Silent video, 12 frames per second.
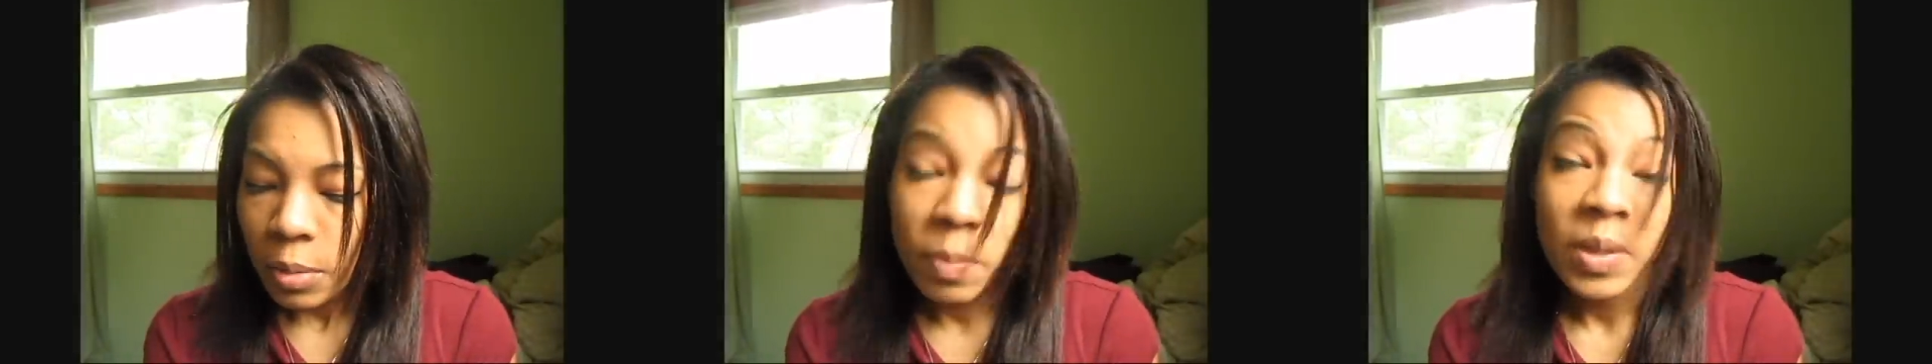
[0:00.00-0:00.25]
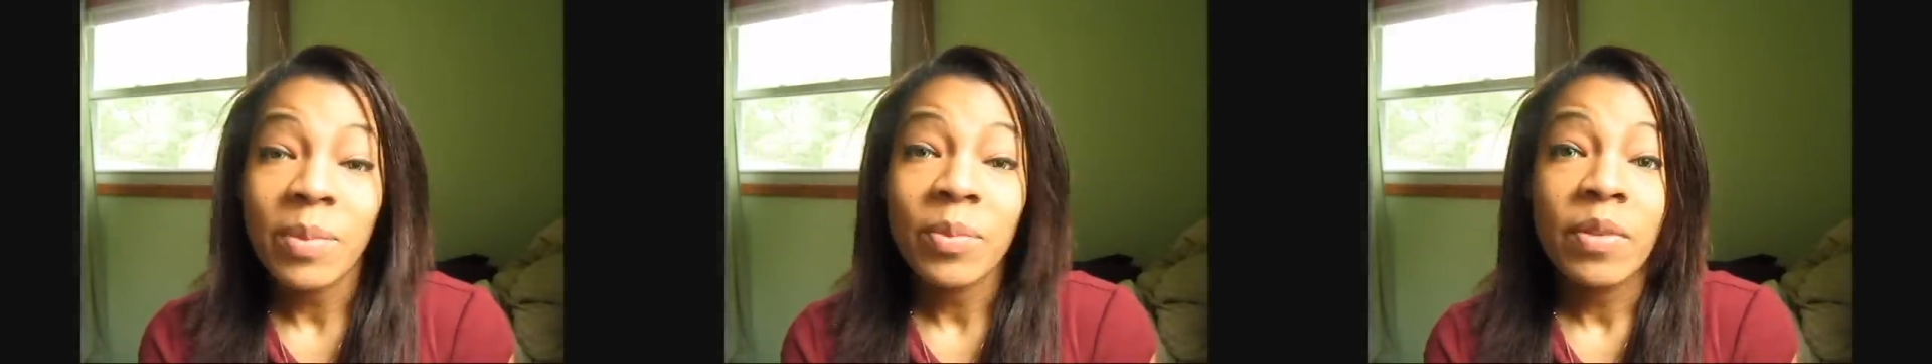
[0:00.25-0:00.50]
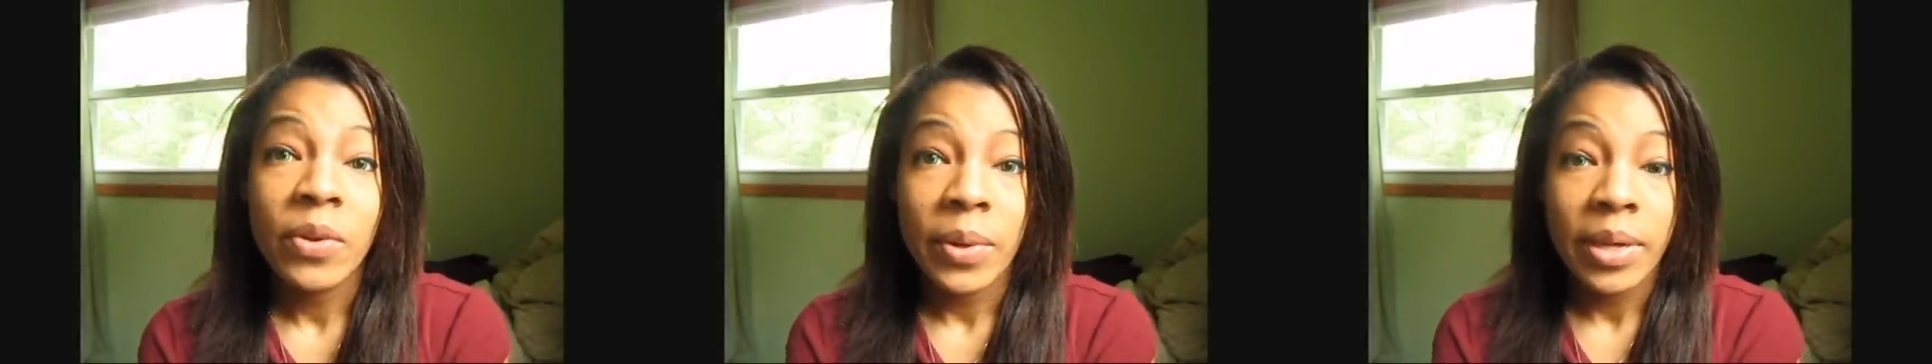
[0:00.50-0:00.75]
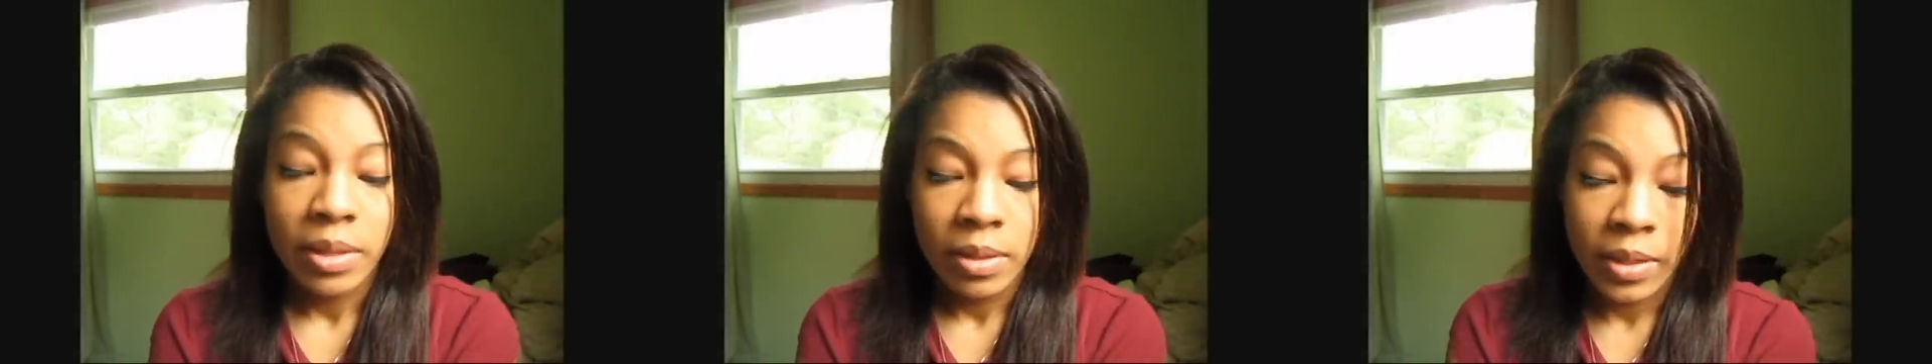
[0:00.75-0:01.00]
But I'm
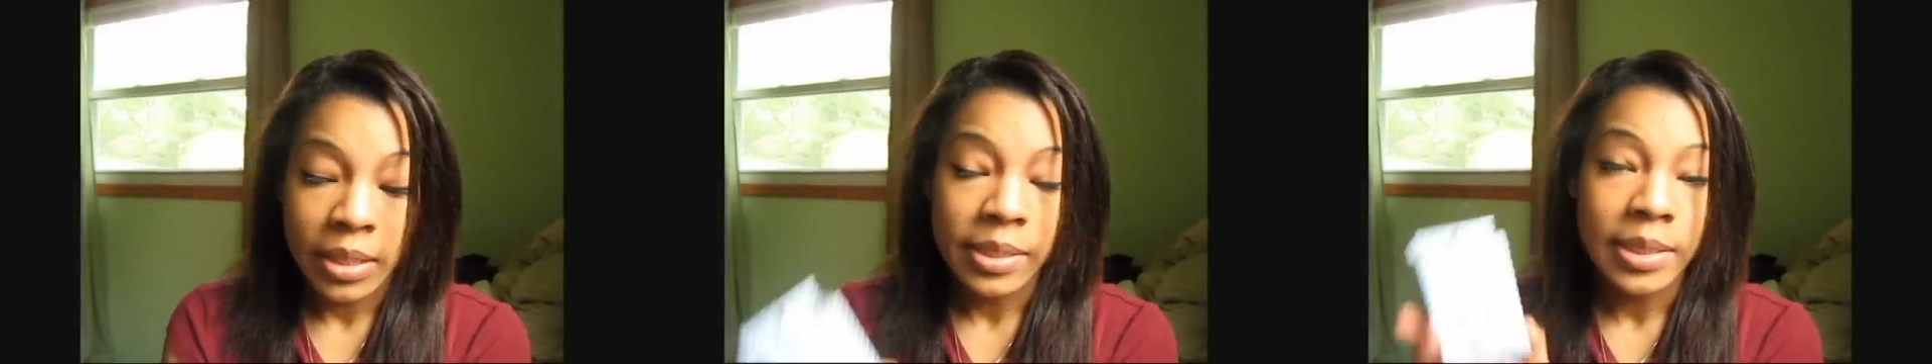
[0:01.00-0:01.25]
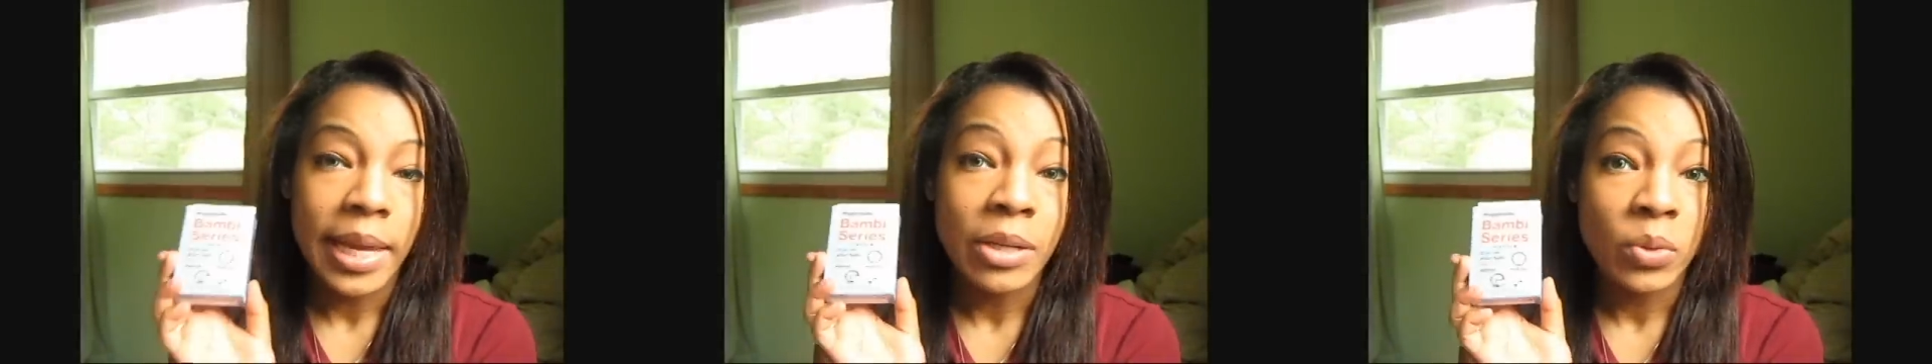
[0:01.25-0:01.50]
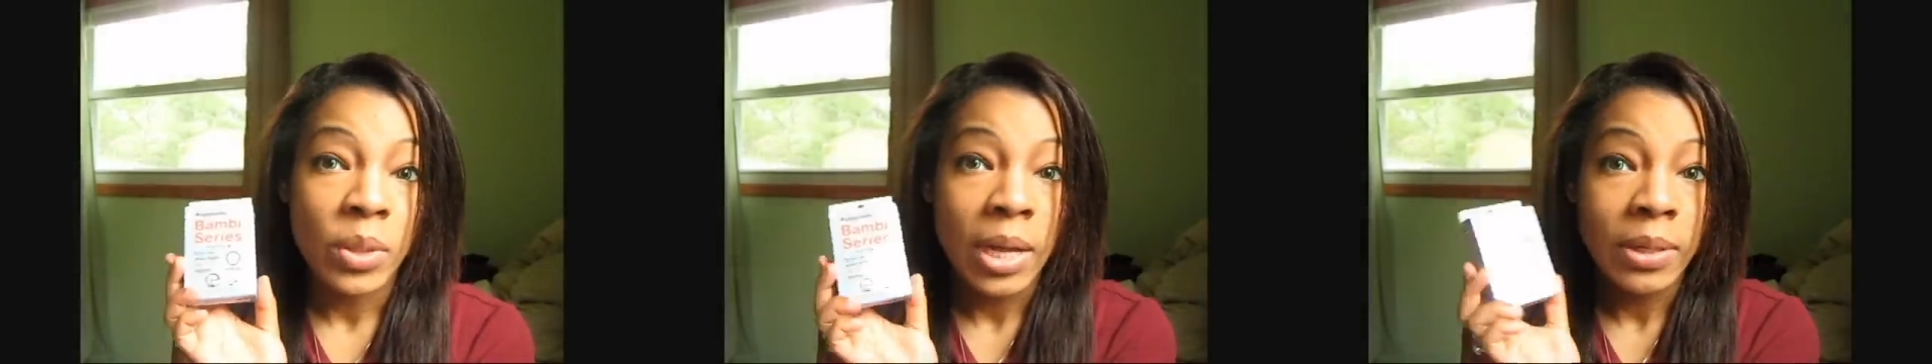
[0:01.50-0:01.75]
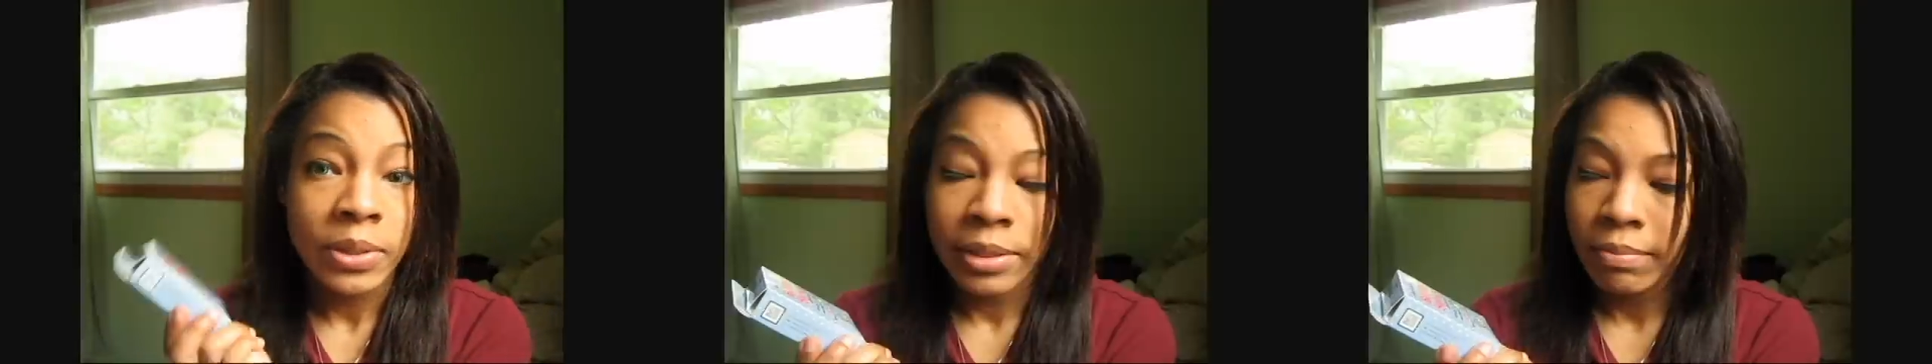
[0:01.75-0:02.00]
reviewing these, the Angel
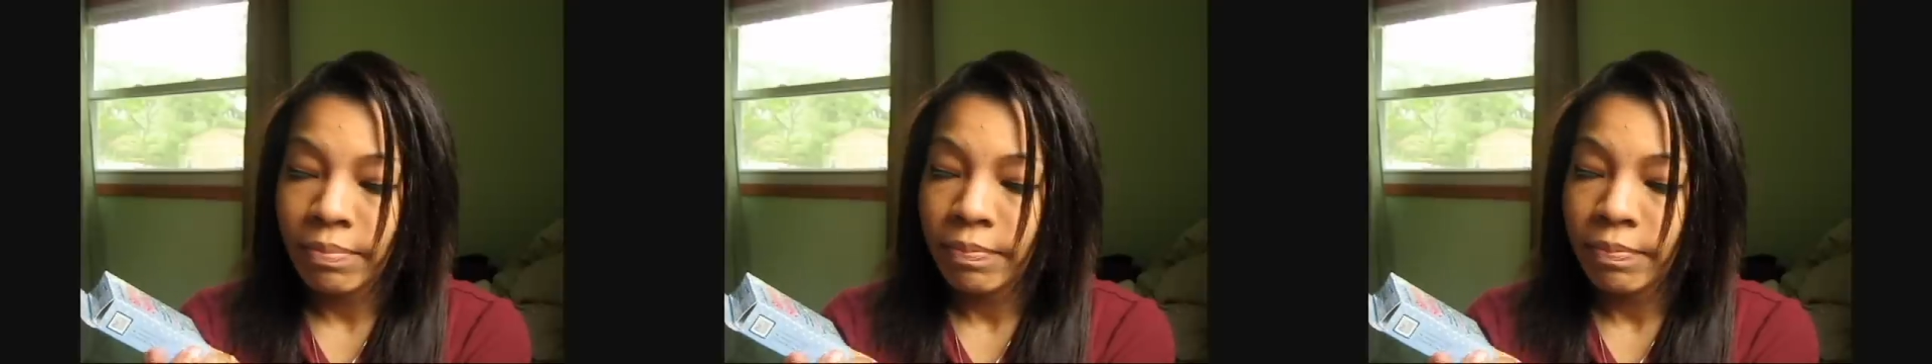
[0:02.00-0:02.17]
Color